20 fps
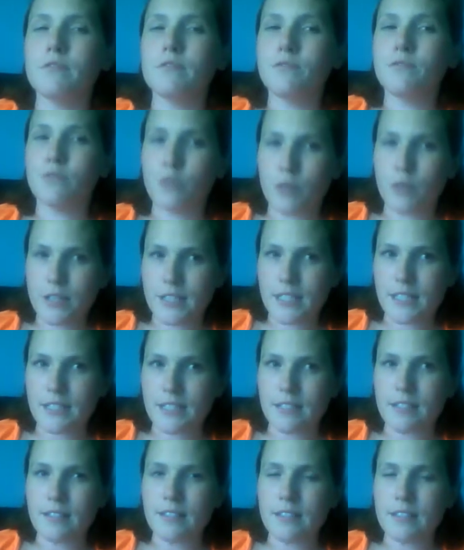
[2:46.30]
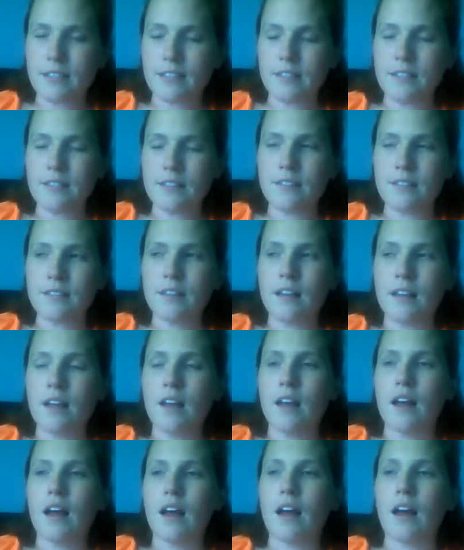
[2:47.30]
4 sentences,
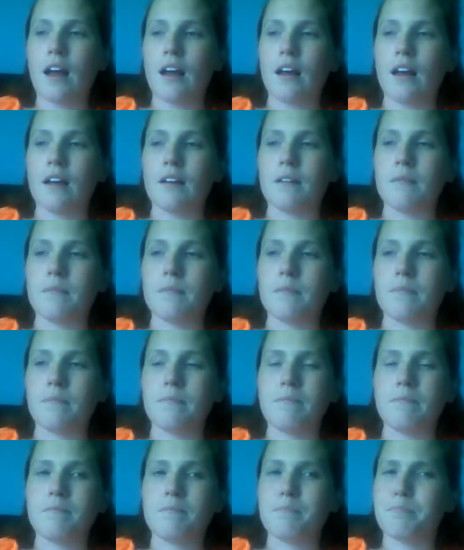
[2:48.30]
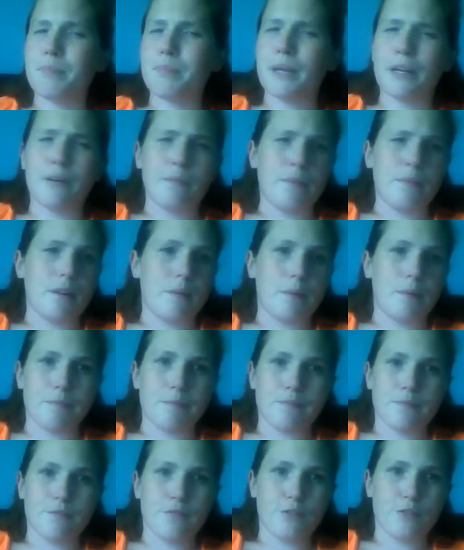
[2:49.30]
bare minimum
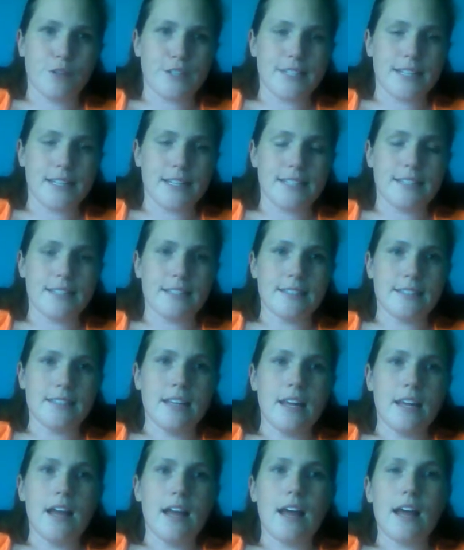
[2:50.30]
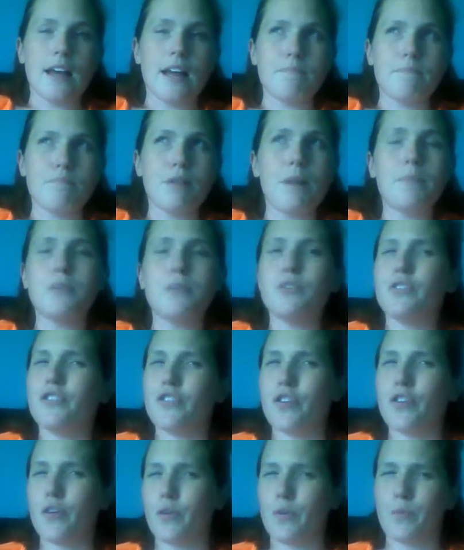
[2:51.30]
4 sentences. Probably
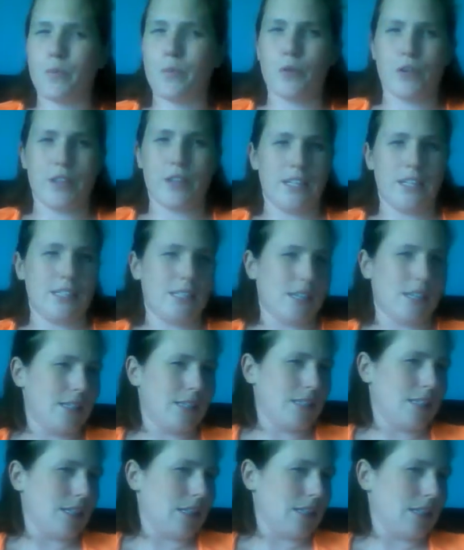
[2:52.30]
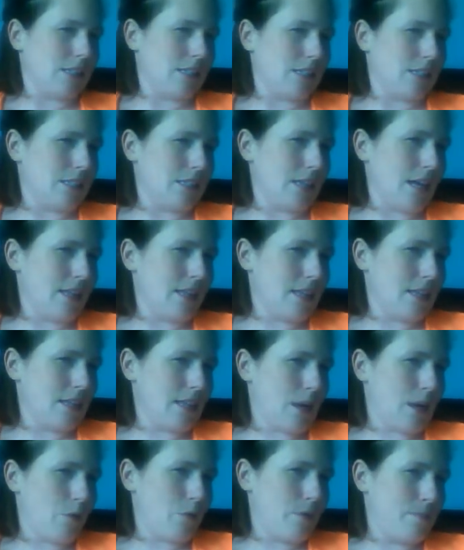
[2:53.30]
no more than 10 sentences. I think
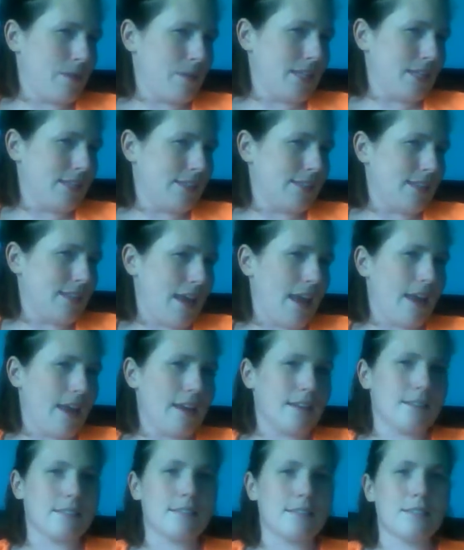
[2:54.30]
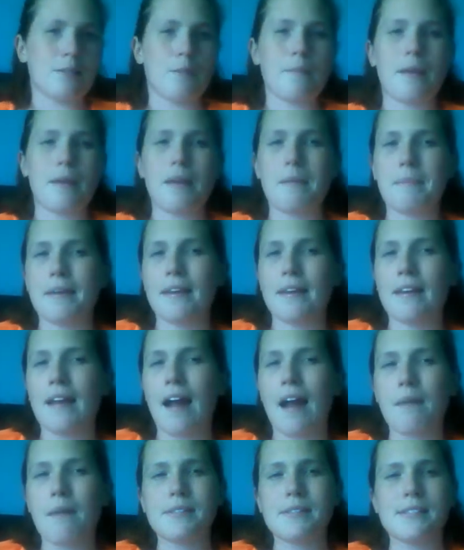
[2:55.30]
that would be insane. So maybe
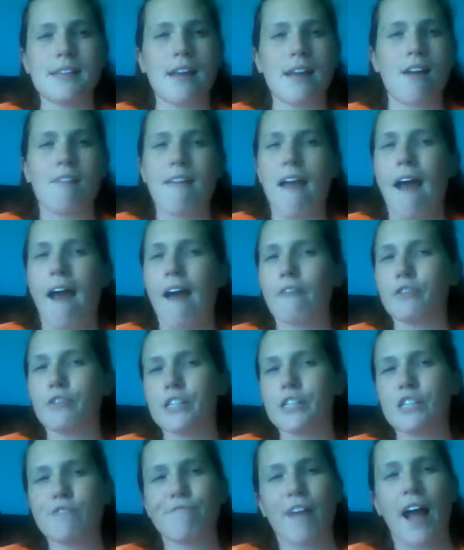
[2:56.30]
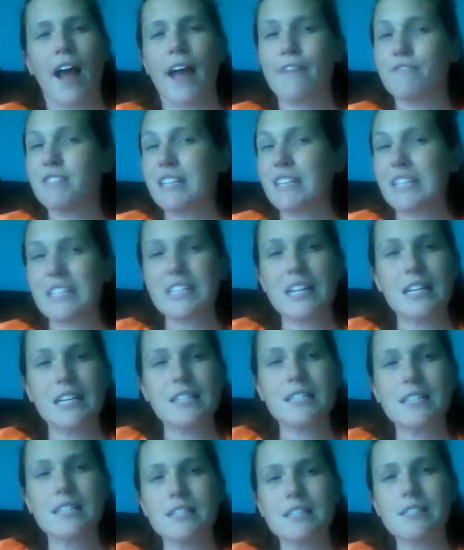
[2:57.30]
I would say on average 5-6
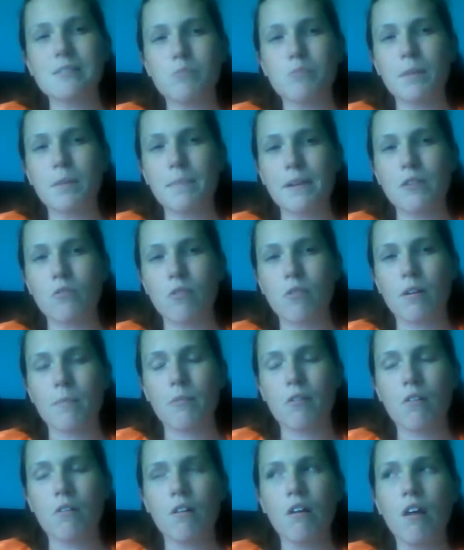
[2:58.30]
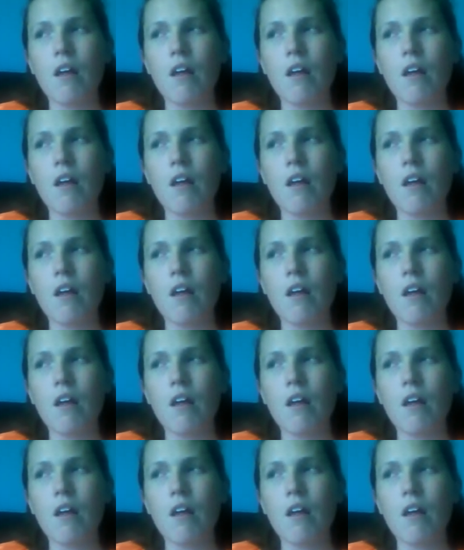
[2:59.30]
sentences would be normal.